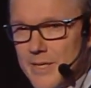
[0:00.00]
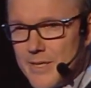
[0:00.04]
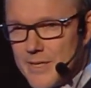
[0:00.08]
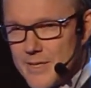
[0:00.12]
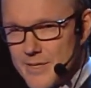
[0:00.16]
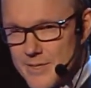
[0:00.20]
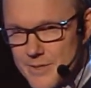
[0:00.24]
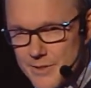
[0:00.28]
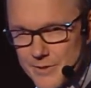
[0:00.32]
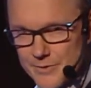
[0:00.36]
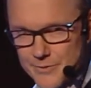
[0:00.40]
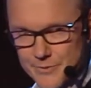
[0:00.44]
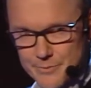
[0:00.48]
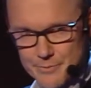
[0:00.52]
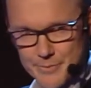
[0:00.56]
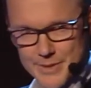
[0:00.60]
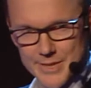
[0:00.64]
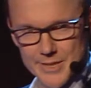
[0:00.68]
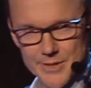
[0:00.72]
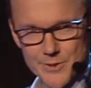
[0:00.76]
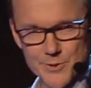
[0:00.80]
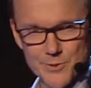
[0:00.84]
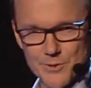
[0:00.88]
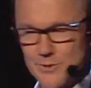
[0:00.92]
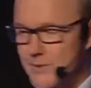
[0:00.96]
So if you've
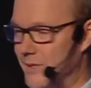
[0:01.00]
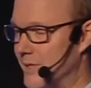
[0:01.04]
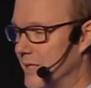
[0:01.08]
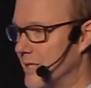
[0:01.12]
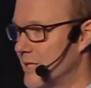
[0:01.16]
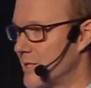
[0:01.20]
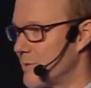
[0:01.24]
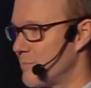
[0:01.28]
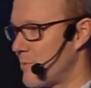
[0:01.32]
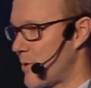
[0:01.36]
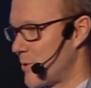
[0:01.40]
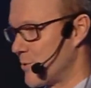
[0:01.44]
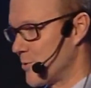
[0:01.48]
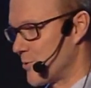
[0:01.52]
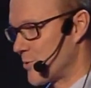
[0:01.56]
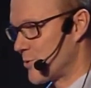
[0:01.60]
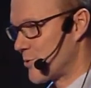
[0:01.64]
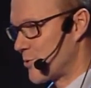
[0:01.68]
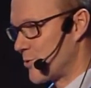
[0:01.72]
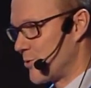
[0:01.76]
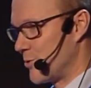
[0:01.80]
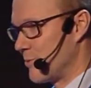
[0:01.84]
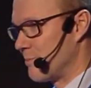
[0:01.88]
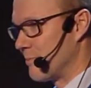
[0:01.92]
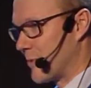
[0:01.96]
been exposed
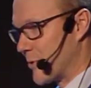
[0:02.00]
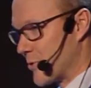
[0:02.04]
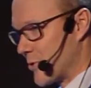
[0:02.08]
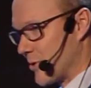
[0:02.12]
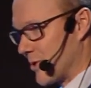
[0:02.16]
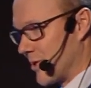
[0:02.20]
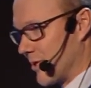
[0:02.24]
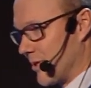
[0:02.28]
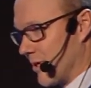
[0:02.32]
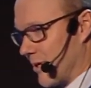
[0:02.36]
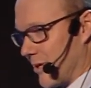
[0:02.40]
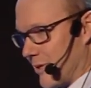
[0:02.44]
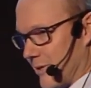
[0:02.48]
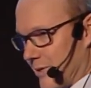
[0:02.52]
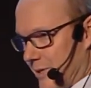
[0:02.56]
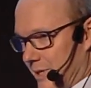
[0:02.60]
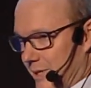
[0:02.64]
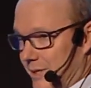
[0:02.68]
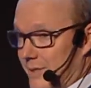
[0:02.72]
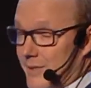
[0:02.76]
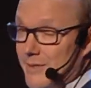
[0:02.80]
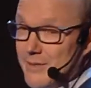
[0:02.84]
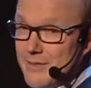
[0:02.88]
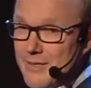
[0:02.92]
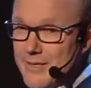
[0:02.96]
to machine
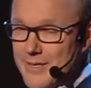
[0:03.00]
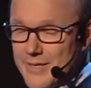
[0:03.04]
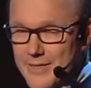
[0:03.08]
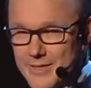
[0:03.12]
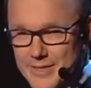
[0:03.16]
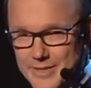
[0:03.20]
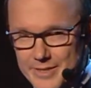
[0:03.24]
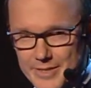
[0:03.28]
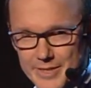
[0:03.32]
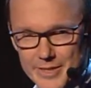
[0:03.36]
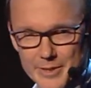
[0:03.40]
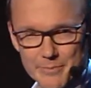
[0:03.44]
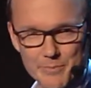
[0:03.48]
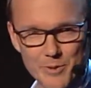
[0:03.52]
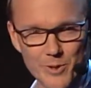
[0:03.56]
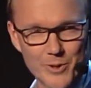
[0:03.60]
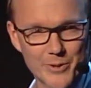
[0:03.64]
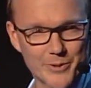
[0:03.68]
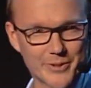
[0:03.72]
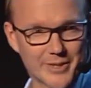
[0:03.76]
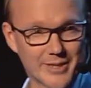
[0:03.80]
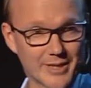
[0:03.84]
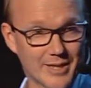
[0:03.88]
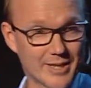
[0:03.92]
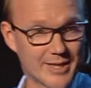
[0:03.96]
learning, deep
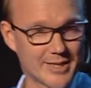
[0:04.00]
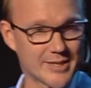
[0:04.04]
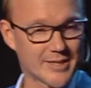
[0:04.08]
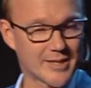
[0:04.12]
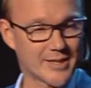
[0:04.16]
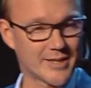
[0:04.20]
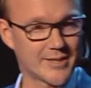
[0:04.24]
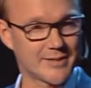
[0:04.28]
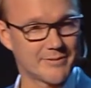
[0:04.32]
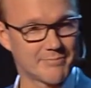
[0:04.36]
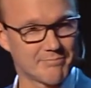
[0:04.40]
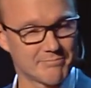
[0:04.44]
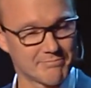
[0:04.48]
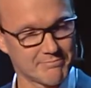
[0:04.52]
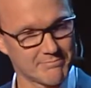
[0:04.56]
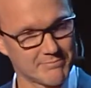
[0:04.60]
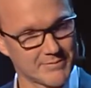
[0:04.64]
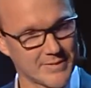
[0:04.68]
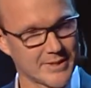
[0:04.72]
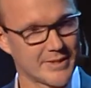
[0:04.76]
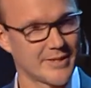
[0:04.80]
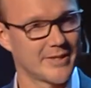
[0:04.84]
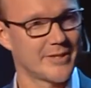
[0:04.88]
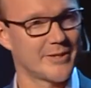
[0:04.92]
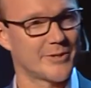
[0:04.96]
learning lately,
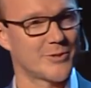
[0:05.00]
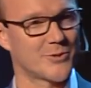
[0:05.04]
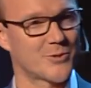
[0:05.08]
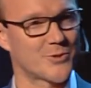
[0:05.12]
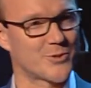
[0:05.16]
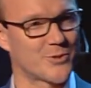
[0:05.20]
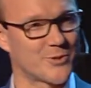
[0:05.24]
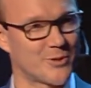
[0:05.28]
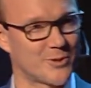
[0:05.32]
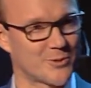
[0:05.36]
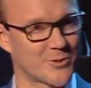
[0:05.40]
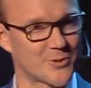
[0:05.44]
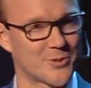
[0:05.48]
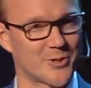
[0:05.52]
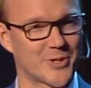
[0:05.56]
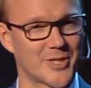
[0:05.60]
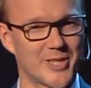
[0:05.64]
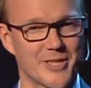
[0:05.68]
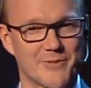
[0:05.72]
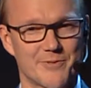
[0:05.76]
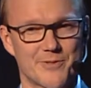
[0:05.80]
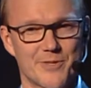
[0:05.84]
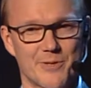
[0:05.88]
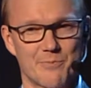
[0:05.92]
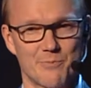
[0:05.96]
you should also
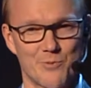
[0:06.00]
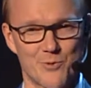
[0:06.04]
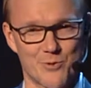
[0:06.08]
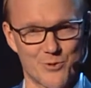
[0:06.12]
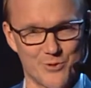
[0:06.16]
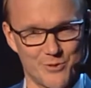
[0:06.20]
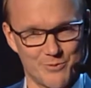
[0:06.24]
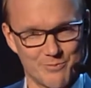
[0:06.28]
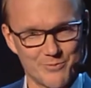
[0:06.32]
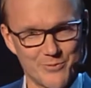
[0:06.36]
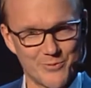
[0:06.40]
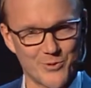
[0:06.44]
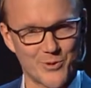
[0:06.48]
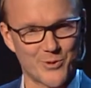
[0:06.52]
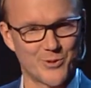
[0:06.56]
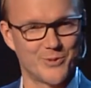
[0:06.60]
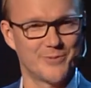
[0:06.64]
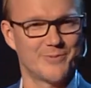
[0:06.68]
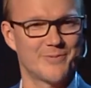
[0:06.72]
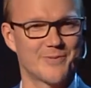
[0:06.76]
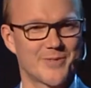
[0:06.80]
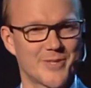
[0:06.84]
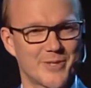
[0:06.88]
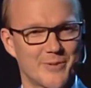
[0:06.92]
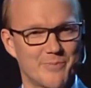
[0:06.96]
give some room for
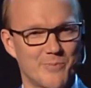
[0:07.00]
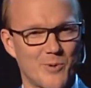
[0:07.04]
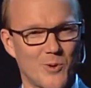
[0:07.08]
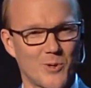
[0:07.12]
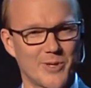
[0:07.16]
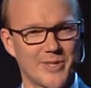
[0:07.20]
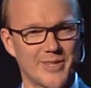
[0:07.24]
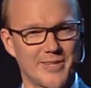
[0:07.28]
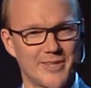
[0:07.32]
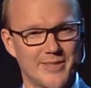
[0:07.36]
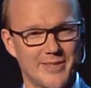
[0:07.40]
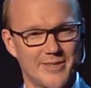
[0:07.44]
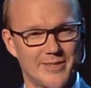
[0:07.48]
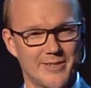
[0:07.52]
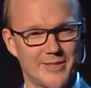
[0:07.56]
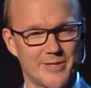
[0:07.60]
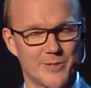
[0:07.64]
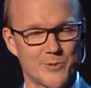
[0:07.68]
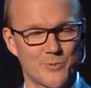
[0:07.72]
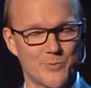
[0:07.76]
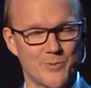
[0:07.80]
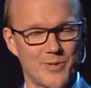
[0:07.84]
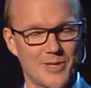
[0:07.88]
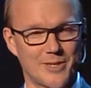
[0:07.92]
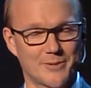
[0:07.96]
symbolic AI
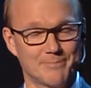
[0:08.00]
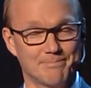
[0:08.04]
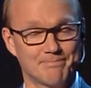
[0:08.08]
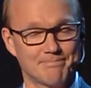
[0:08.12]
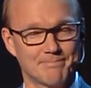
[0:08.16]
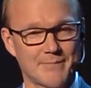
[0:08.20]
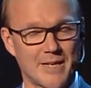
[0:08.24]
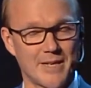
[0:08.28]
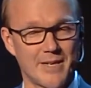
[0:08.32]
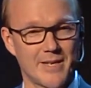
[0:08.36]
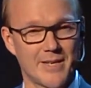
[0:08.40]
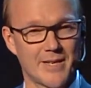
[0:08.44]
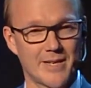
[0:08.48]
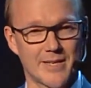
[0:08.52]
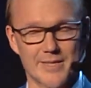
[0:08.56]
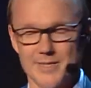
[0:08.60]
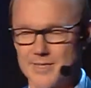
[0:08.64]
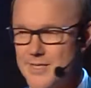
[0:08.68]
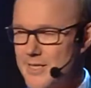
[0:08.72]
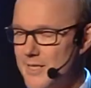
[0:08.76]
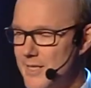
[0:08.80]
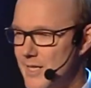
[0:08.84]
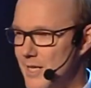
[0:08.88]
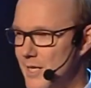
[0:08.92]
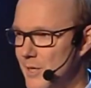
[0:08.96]
as well and
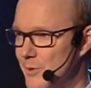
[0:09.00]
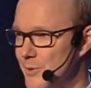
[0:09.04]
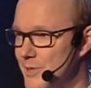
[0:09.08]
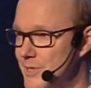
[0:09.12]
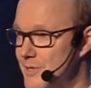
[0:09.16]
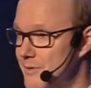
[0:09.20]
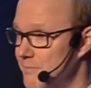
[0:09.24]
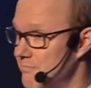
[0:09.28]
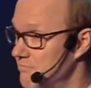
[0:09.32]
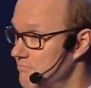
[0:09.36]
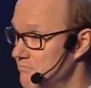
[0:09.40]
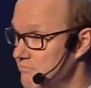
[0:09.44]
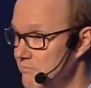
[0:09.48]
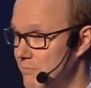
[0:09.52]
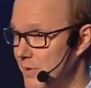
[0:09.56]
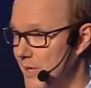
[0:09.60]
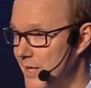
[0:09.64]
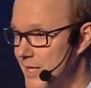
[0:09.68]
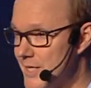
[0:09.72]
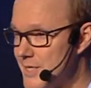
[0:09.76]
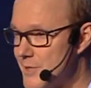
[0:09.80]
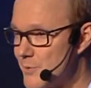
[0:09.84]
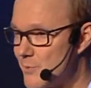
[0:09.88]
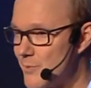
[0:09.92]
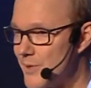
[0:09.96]
see how it
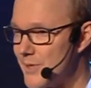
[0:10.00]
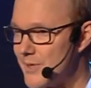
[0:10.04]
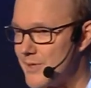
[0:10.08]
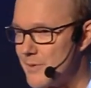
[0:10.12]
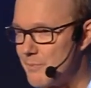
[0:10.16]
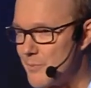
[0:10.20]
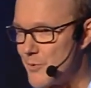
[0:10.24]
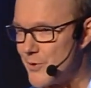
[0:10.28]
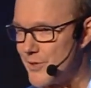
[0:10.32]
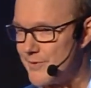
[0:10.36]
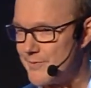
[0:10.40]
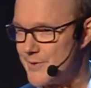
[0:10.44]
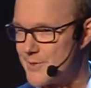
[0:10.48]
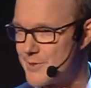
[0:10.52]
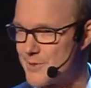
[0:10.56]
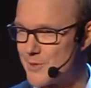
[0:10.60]
plays with the previous